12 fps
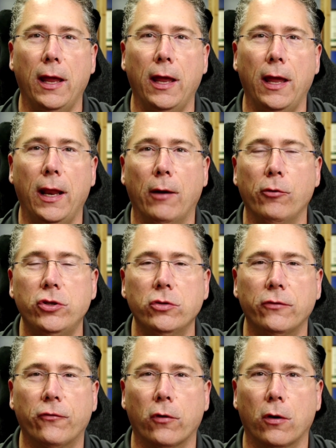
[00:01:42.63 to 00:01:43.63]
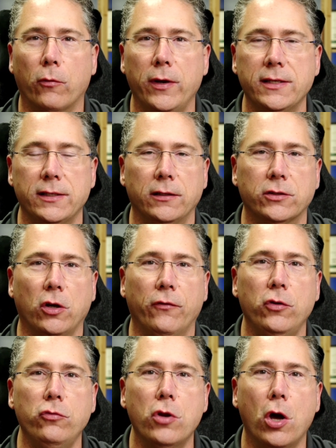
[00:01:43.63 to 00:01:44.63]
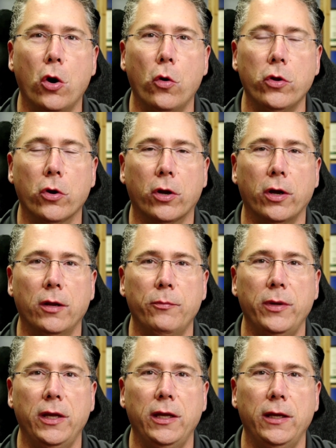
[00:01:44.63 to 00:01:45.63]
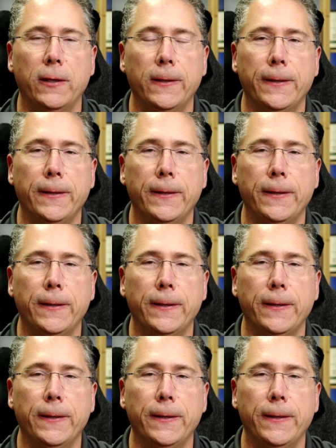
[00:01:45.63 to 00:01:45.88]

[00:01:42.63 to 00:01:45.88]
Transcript: and I would do it for a reason. So if you know you're going to be